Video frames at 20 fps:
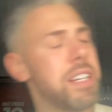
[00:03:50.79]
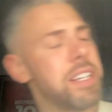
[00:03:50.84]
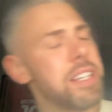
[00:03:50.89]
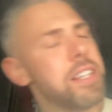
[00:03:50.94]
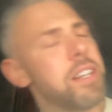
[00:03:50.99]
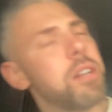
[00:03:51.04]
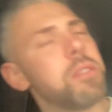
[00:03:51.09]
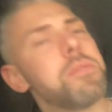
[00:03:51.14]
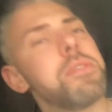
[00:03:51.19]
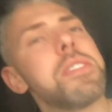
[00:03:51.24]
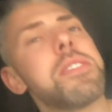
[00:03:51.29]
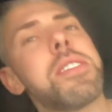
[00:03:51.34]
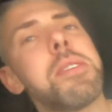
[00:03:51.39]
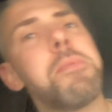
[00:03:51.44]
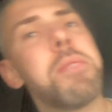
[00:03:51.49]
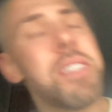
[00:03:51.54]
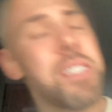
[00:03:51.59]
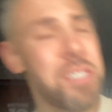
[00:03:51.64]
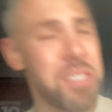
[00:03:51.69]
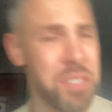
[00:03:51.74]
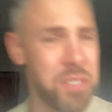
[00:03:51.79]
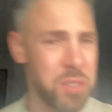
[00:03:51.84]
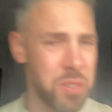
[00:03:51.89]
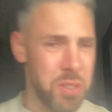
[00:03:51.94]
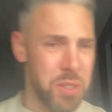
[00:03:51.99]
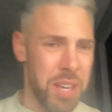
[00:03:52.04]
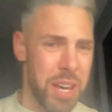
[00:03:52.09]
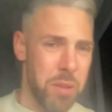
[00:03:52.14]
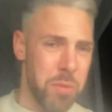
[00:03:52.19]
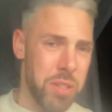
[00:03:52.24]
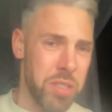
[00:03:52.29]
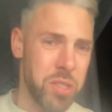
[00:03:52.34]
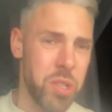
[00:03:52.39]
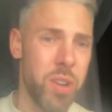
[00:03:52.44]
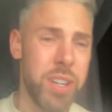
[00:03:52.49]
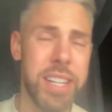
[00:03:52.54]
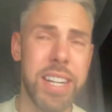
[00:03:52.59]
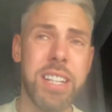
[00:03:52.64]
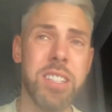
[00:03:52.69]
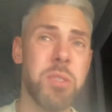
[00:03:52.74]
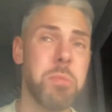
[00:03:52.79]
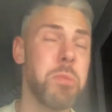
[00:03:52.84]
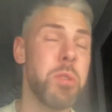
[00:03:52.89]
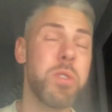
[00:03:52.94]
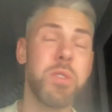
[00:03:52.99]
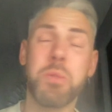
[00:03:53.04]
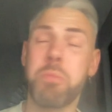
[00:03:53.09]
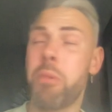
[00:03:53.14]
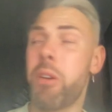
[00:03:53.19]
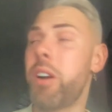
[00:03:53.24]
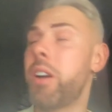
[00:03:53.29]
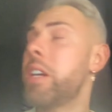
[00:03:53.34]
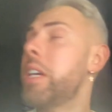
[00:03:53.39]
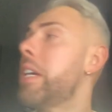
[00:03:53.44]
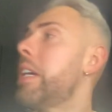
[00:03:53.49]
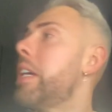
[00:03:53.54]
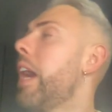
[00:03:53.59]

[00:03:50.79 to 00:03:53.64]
you know, similar to how we started against Middlesbrough,